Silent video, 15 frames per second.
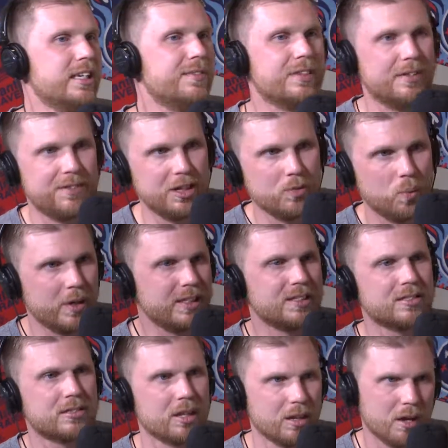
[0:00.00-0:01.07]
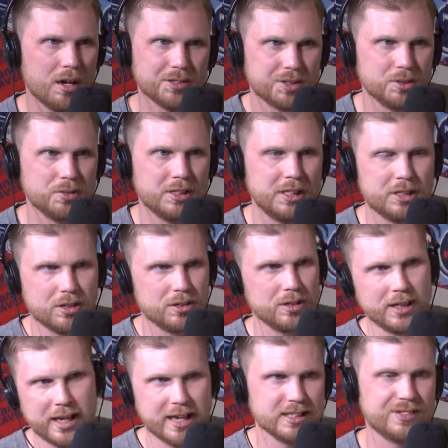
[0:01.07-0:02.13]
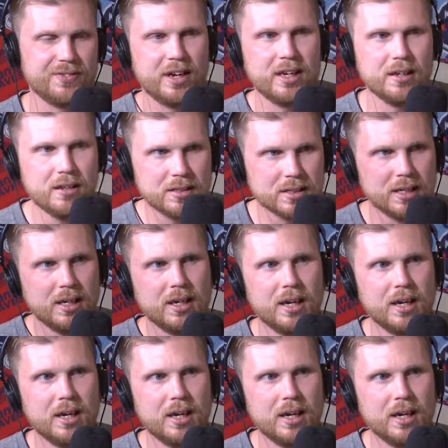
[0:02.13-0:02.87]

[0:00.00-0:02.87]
Even if he wins the lawsuit he currently has filed